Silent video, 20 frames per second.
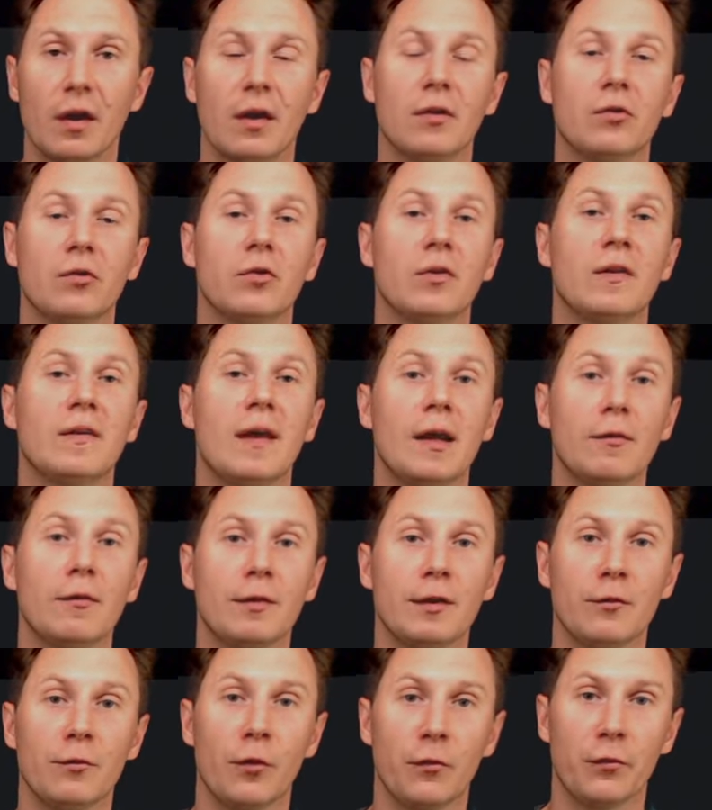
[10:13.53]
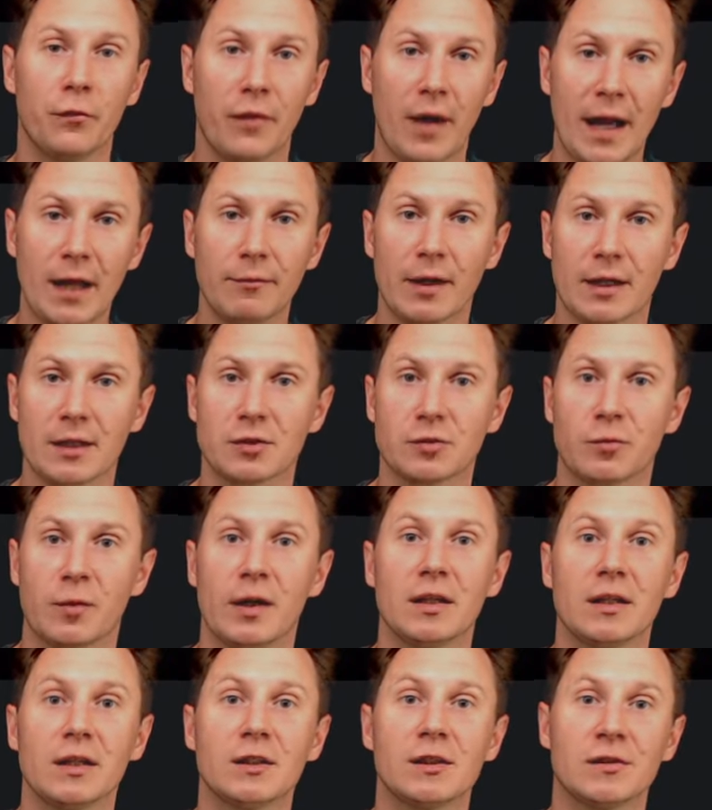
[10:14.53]
So the derivative of 5x
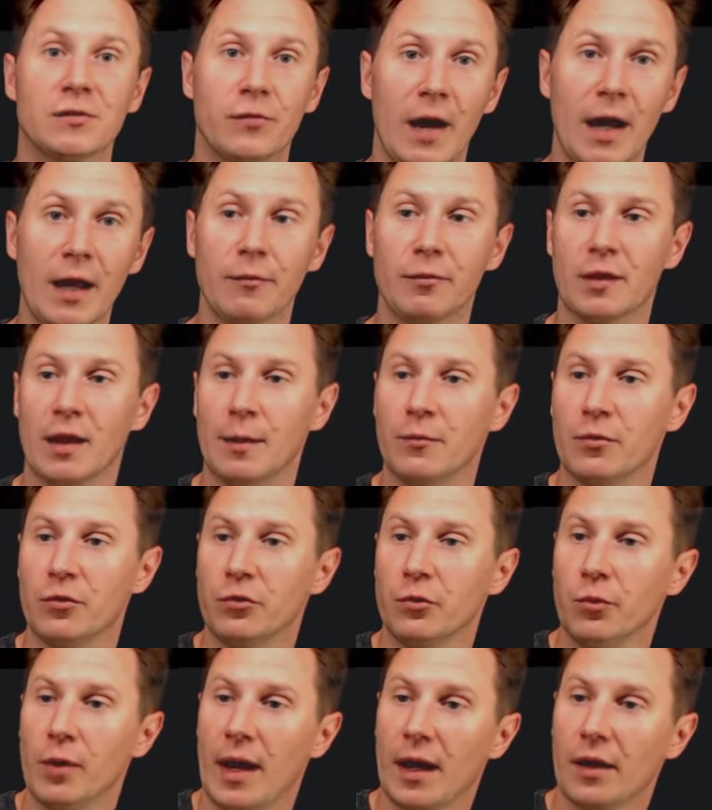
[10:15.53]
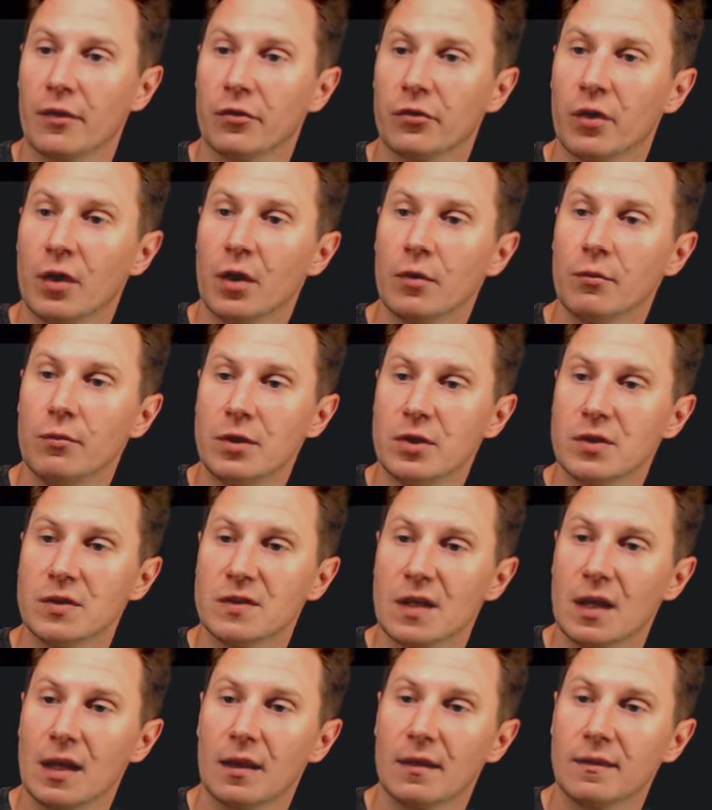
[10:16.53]
squared is 5 times 2x, which
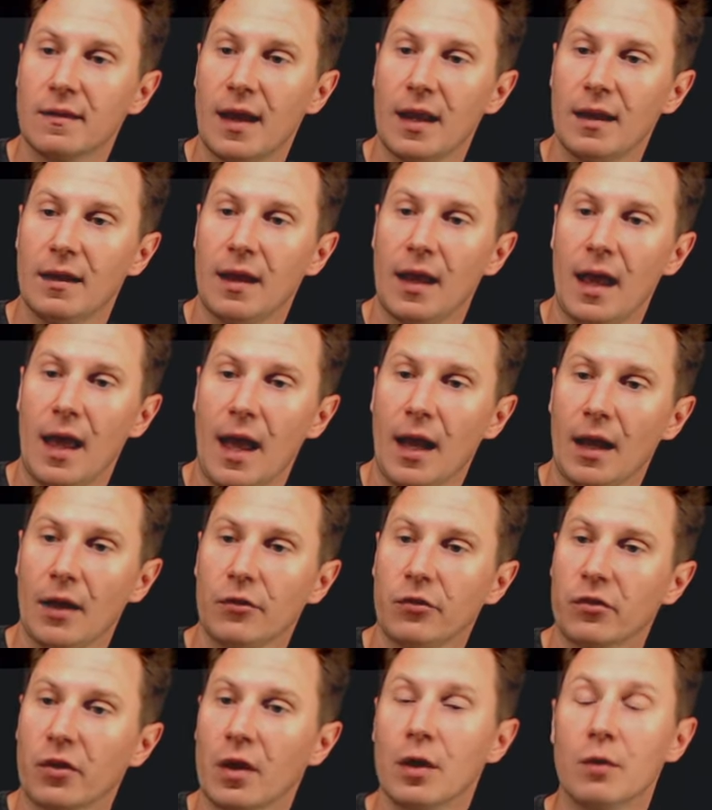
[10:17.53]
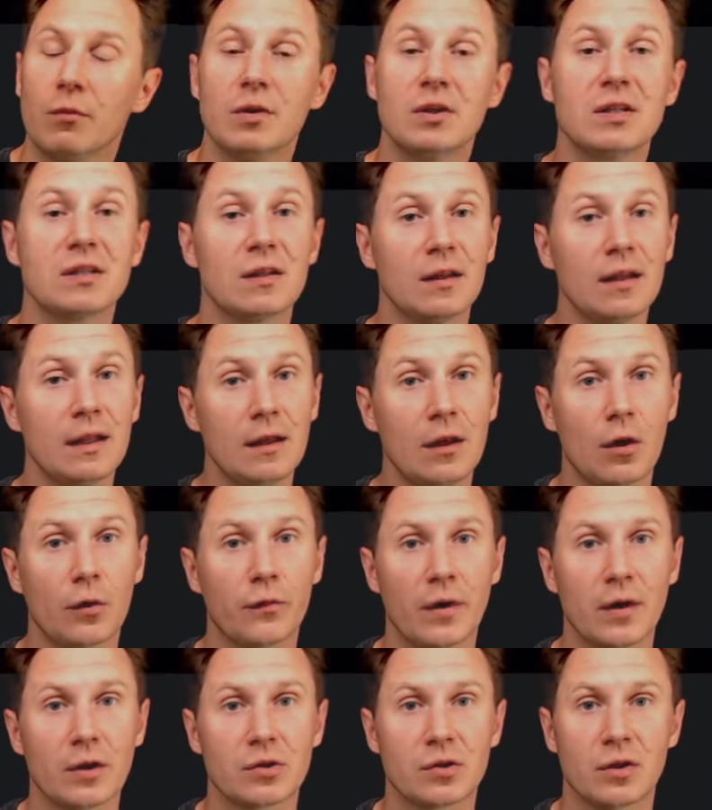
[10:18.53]
is 10x, which is a linear
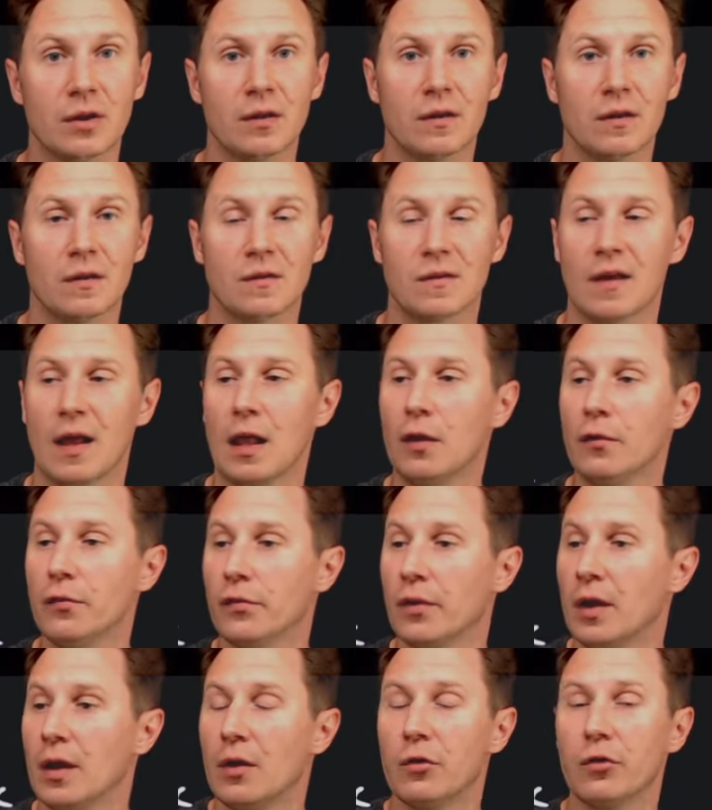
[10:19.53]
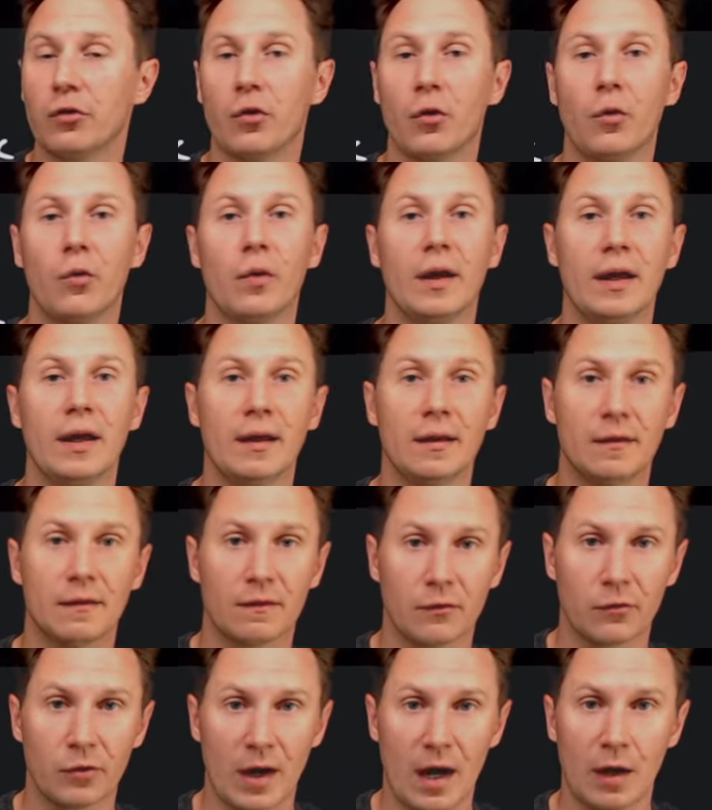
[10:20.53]
function in itself. So its
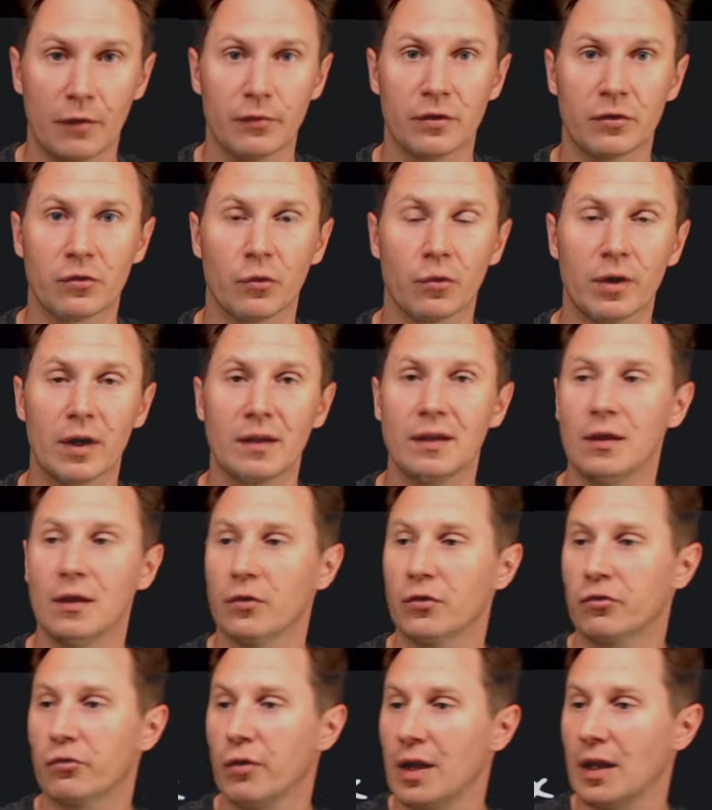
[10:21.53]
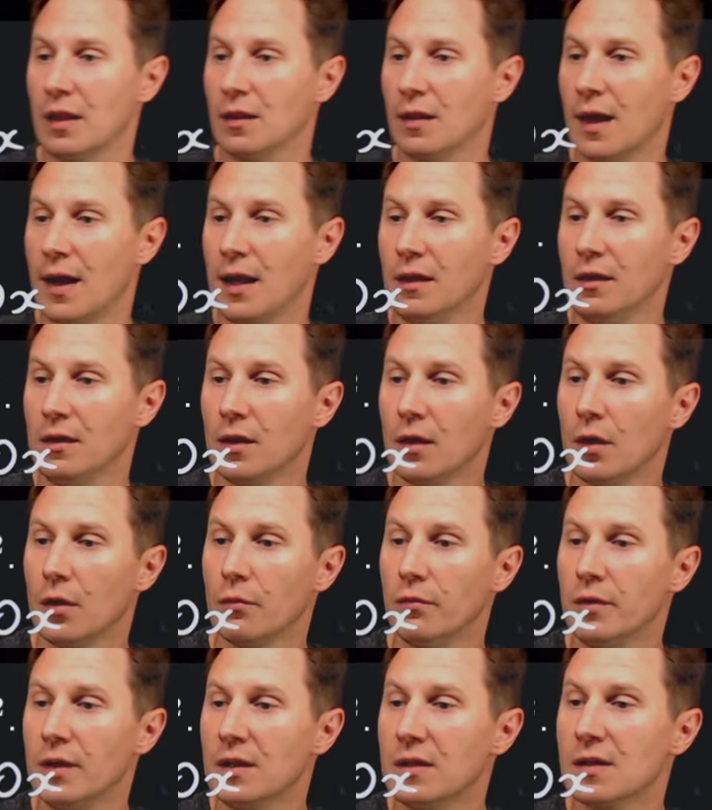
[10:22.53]
graph is already a straight line
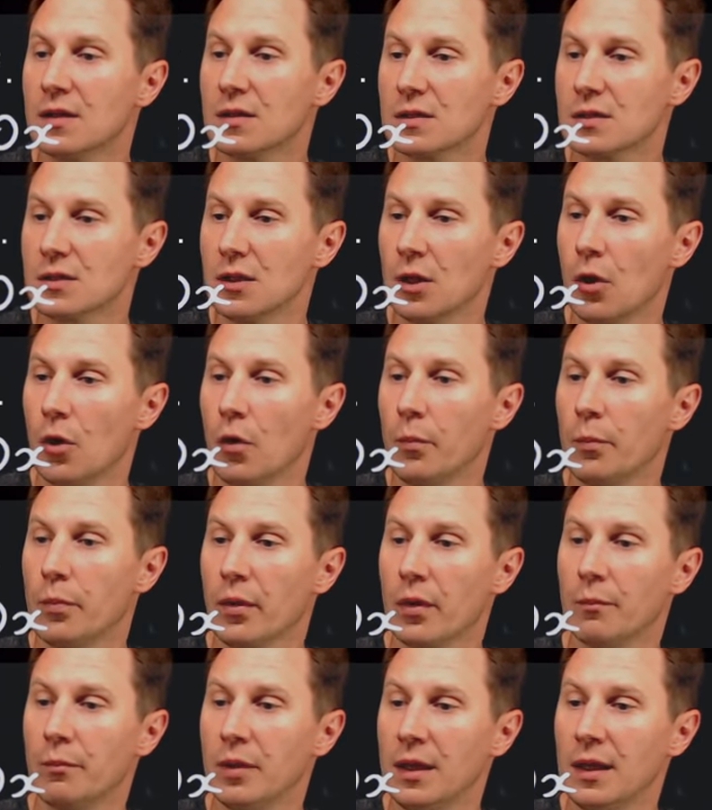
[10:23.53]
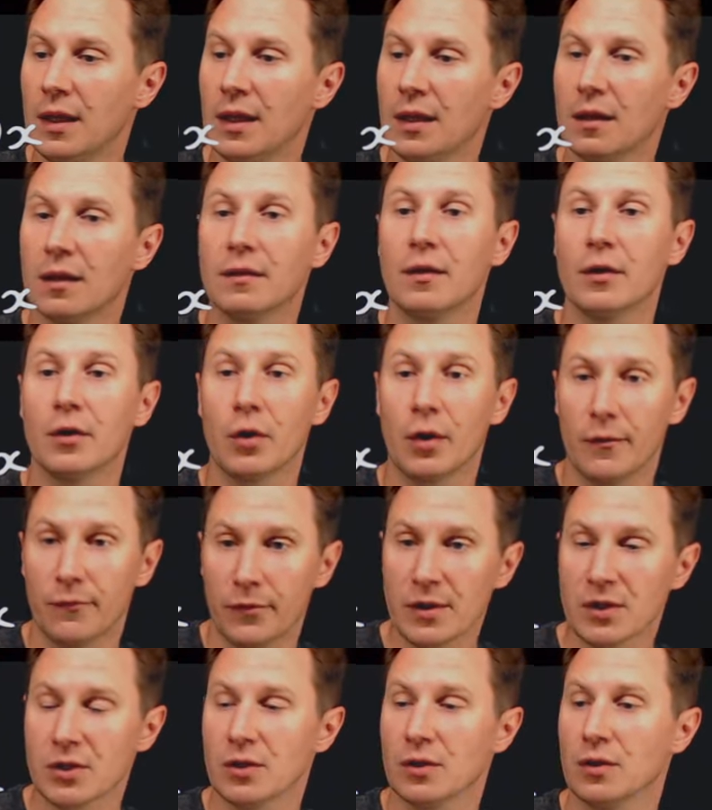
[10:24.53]
with slope being the
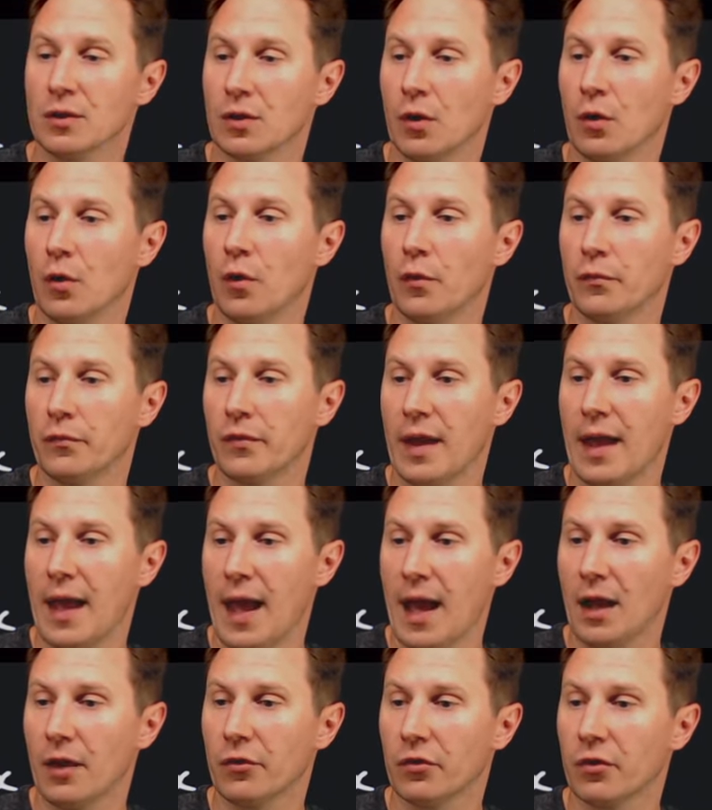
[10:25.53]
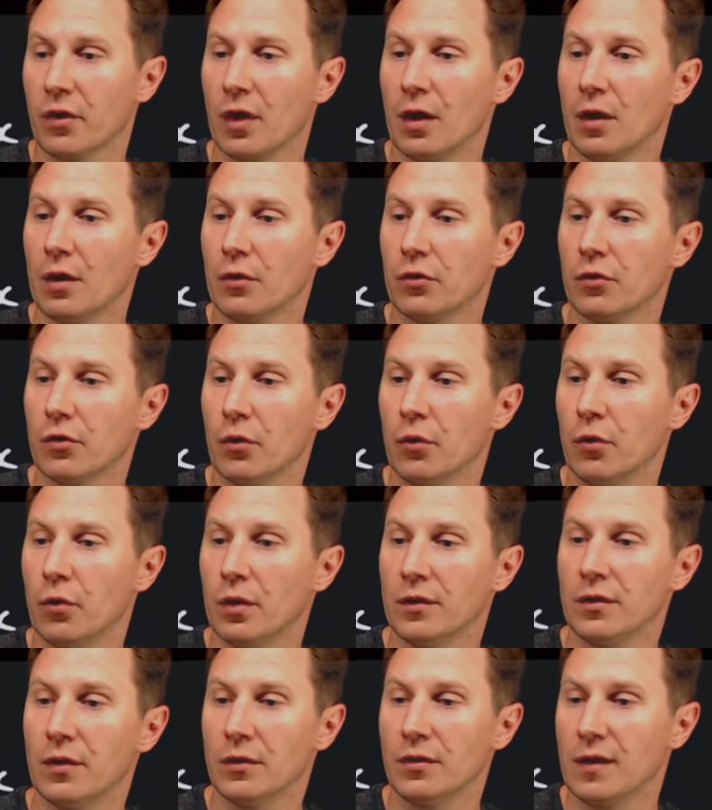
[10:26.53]
coefficient of x. So
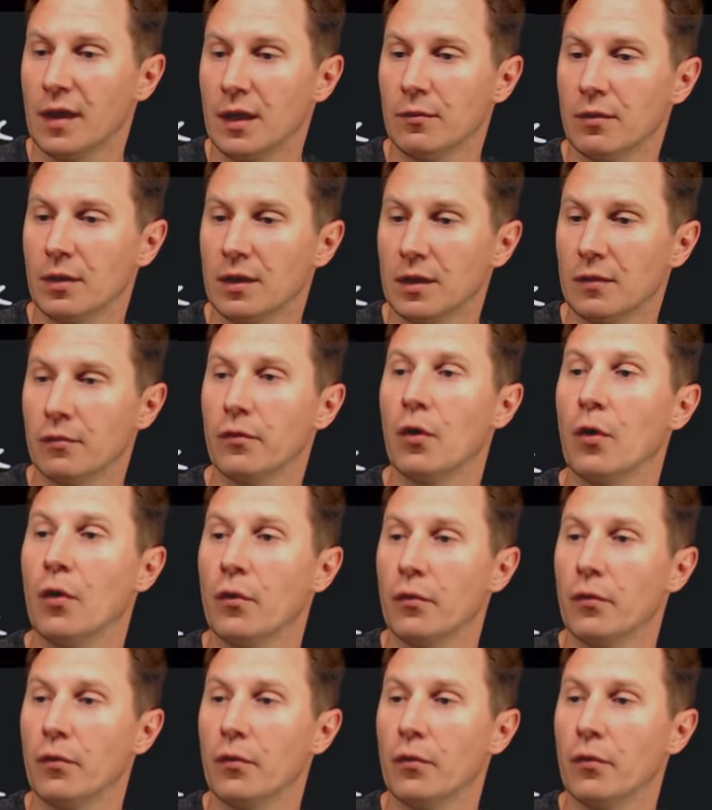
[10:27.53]
the derivative